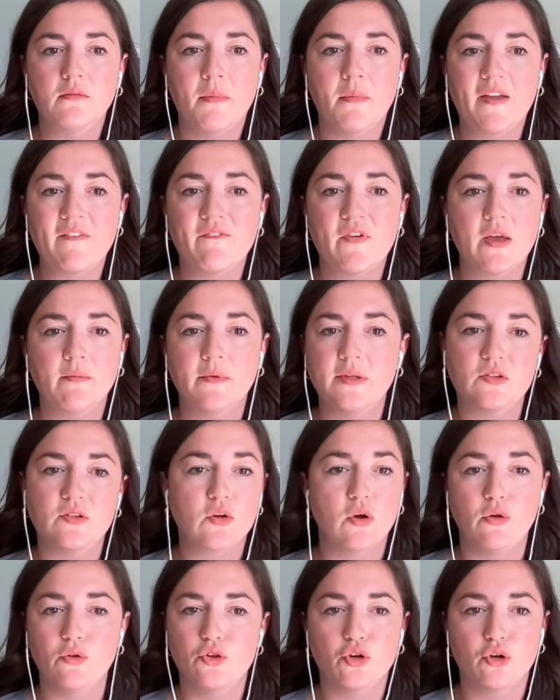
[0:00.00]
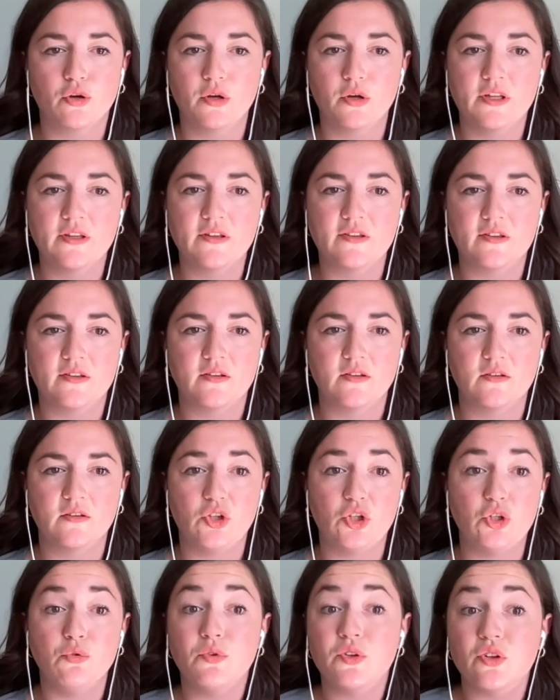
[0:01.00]
family's culture is
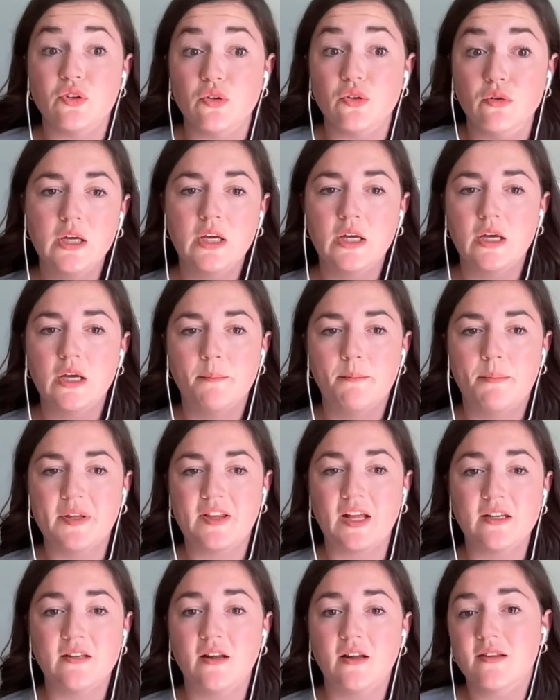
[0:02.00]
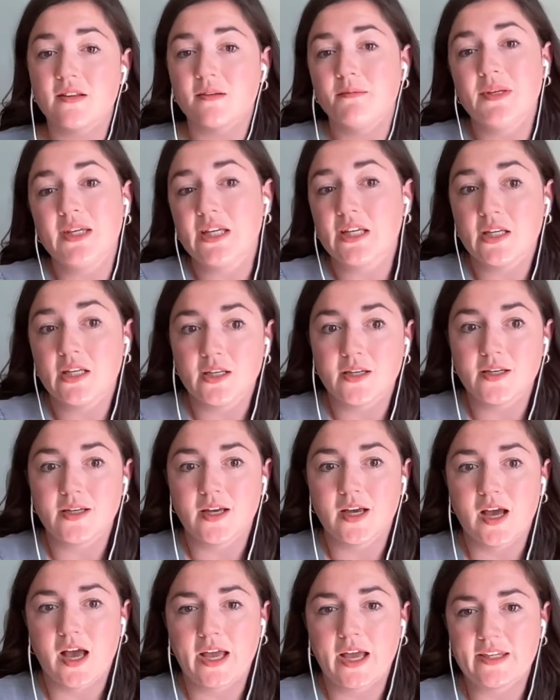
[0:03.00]
used to, but that doesn't mean
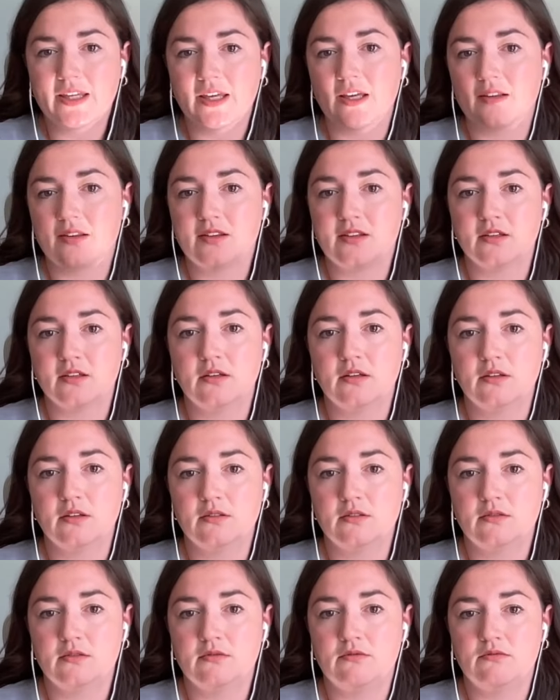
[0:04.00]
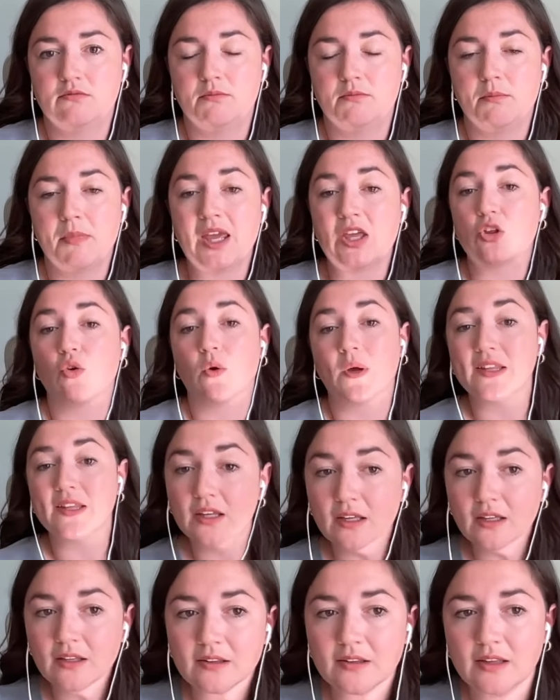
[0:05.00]
I can't still make
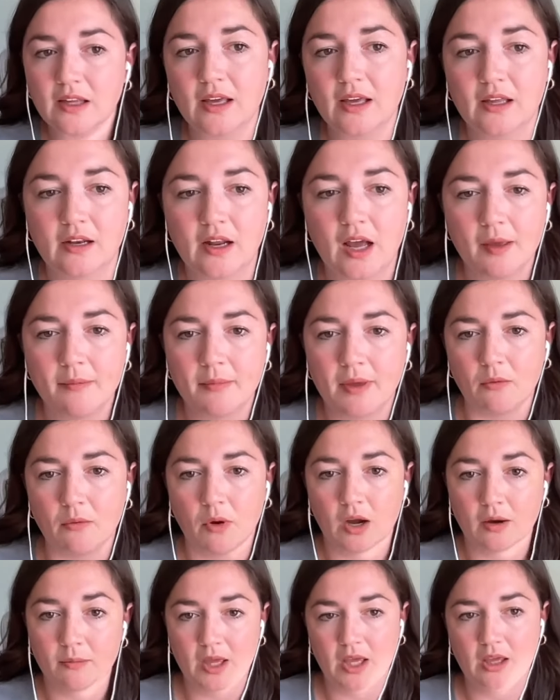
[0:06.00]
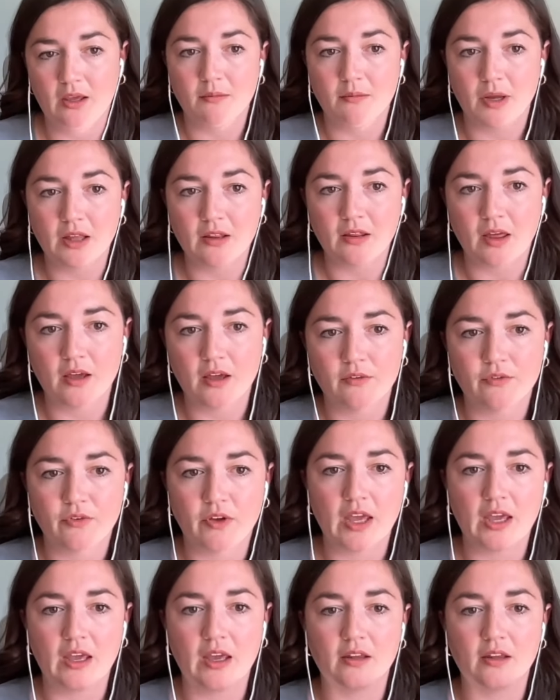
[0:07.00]
choices that I may want to make in my life.
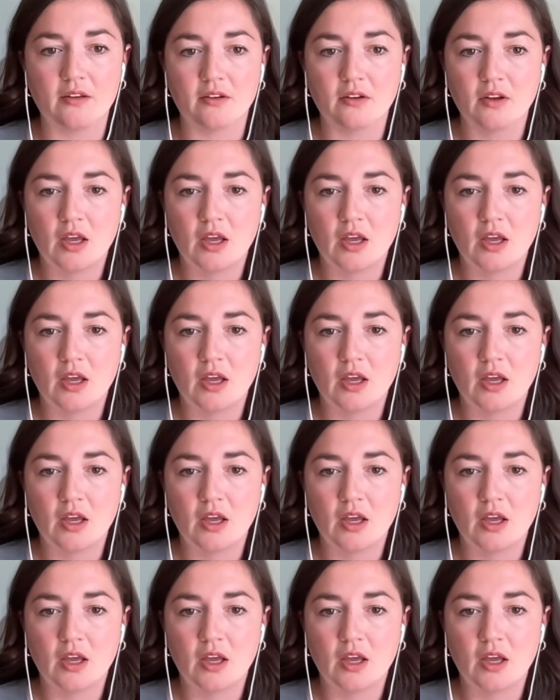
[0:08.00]
And